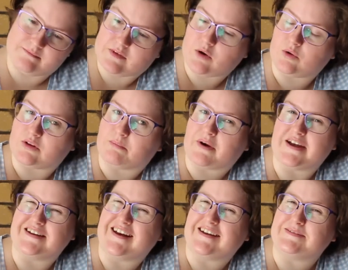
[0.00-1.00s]
all the
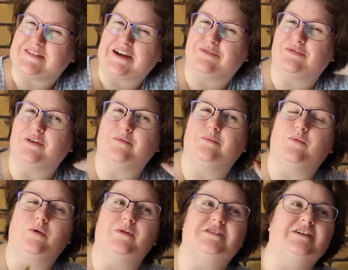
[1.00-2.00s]
brand name stuff from
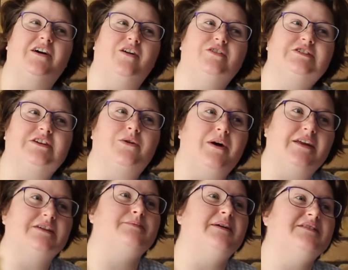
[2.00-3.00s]
Woolworths and Coles are quite
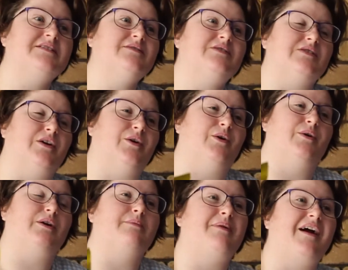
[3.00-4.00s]
expensive. So
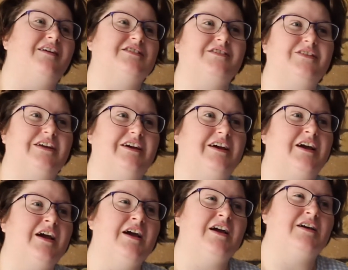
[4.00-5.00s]
comparatively,
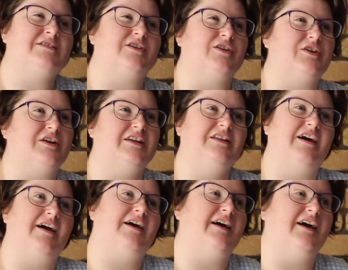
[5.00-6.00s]
so you get
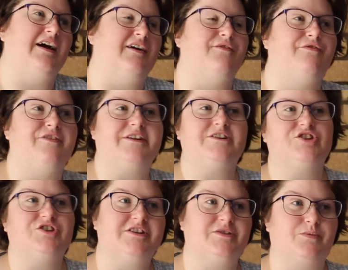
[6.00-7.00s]
like a finished
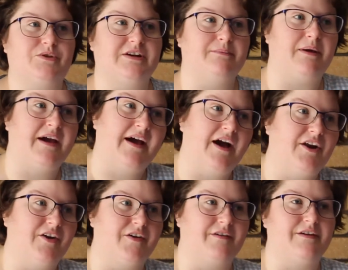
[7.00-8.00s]
dishwashing
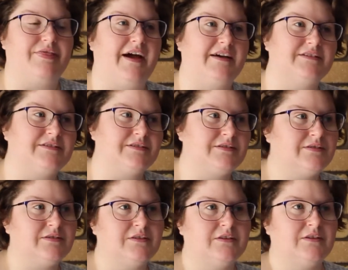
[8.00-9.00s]
powder, and that's
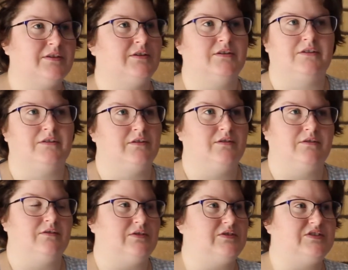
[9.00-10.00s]

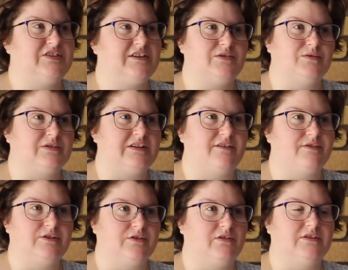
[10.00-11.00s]
$6 or
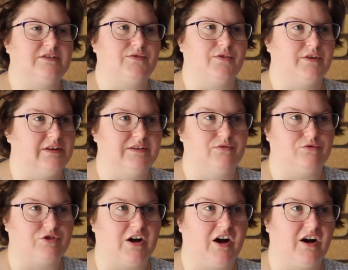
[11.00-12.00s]
$7 for a little
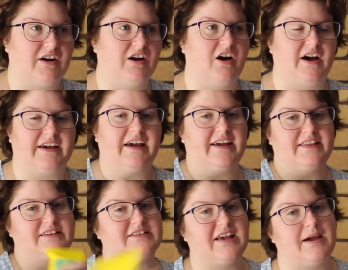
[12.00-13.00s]
jug. I can get
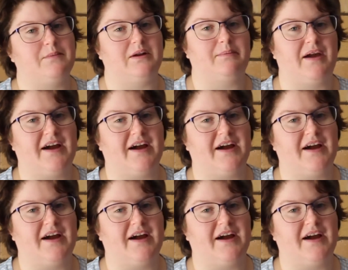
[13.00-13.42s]
the same at